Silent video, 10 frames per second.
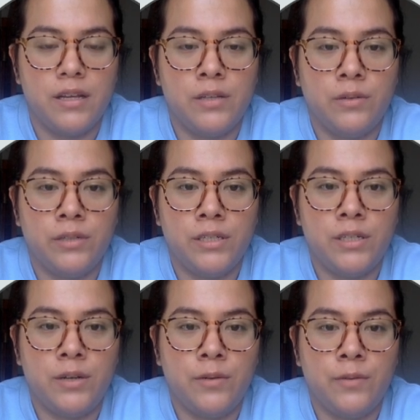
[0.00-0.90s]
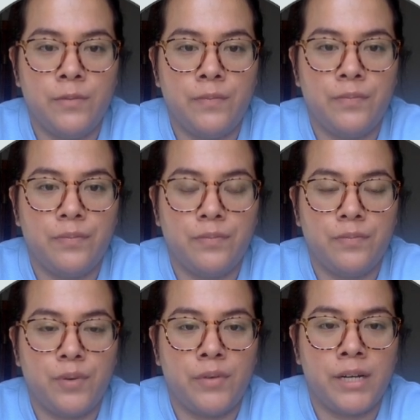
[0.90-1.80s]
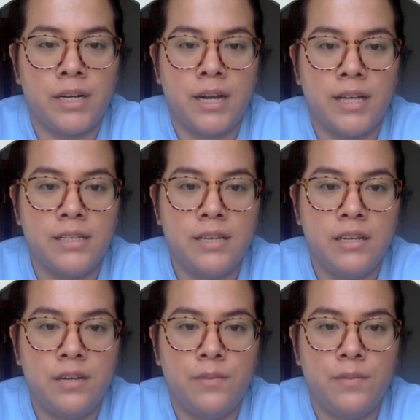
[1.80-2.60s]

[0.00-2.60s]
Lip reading: in order to provide client dignity,